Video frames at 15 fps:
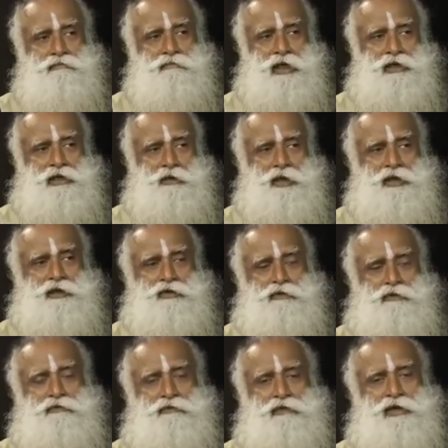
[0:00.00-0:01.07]
betterment
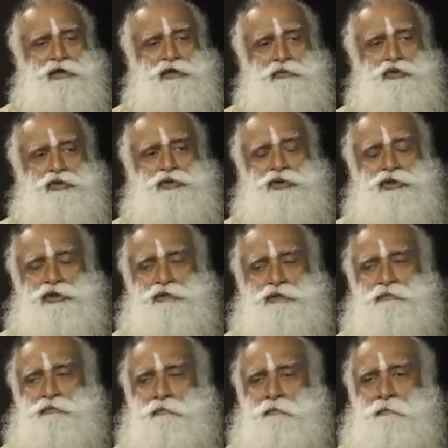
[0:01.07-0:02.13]
of one's immune
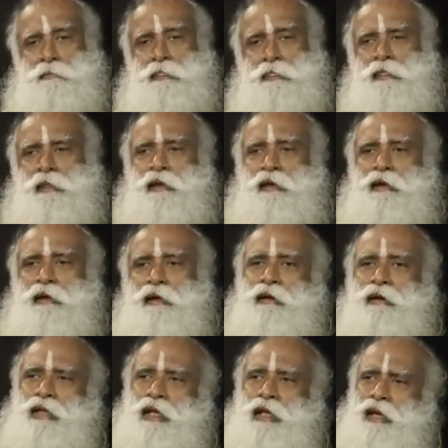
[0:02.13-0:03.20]
system.
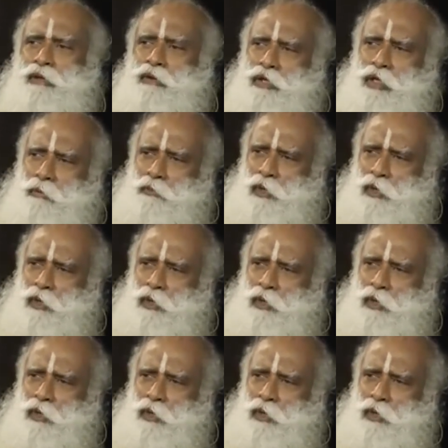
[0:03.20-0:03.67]
There are yogic